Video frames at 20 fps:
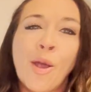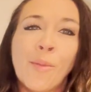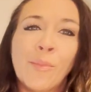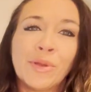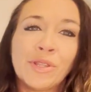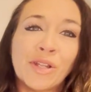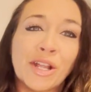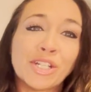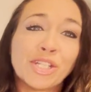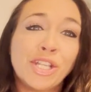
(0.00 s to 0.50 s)

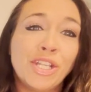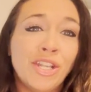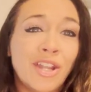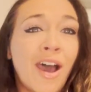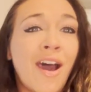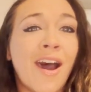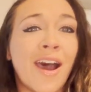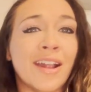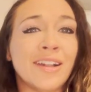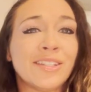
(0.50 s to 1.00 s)
But they're actually
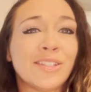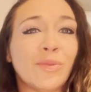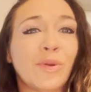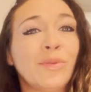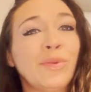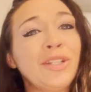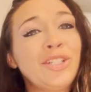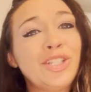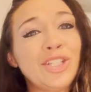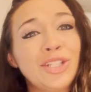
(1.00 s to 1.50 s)
not. So
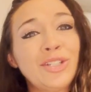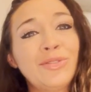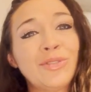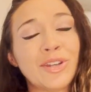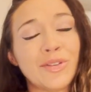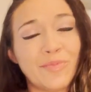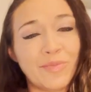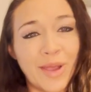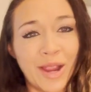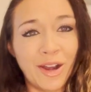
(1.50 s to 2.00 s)
when we do
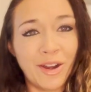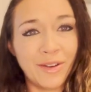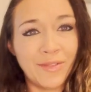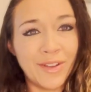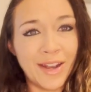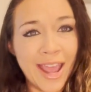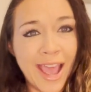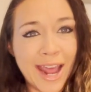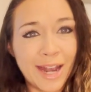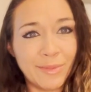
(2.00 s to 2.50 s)
comparative
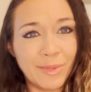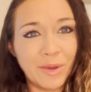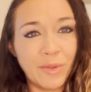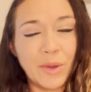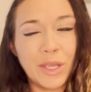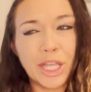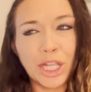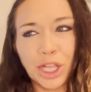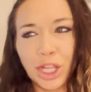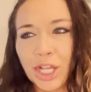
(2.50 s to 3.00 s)
anatomy,
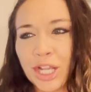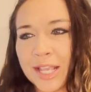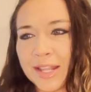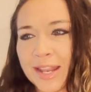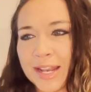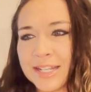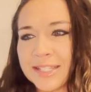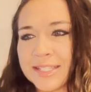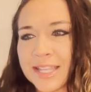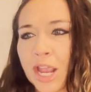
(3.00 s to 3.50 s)
we can look at
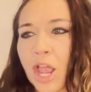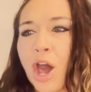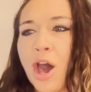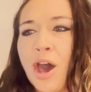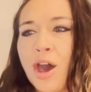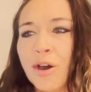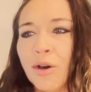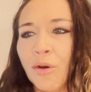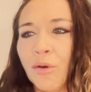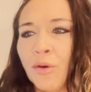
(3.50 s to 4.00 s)
it and say,
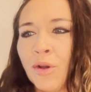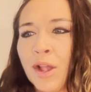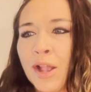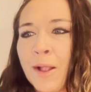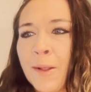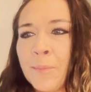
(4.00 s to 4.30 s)
oh,